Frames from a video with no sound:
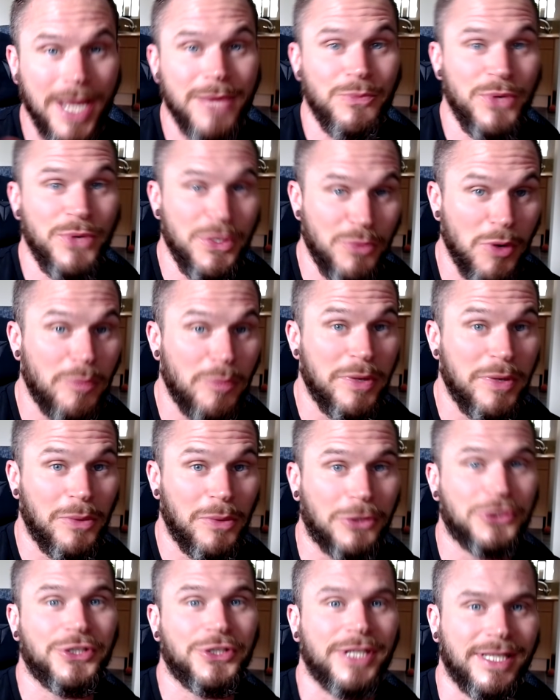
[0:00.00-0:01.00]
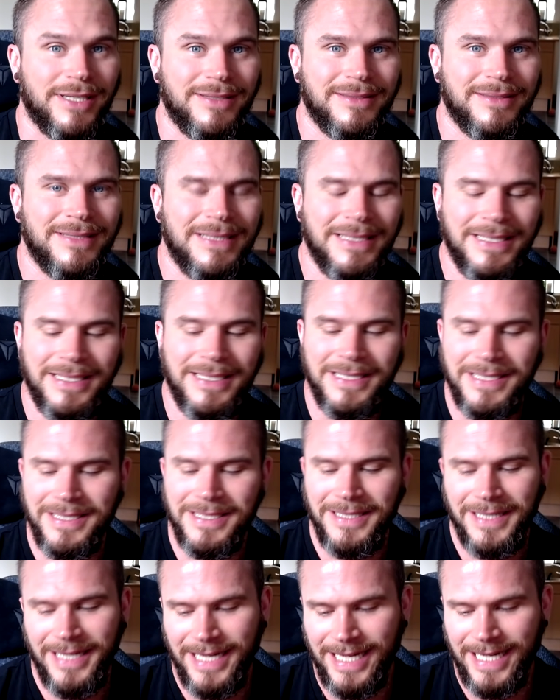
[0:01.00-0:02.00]
we will be watching it.
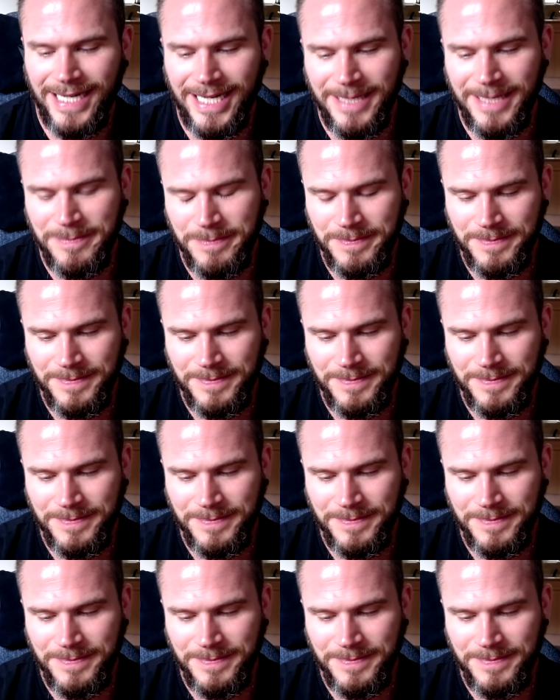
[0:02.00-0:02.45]
Um,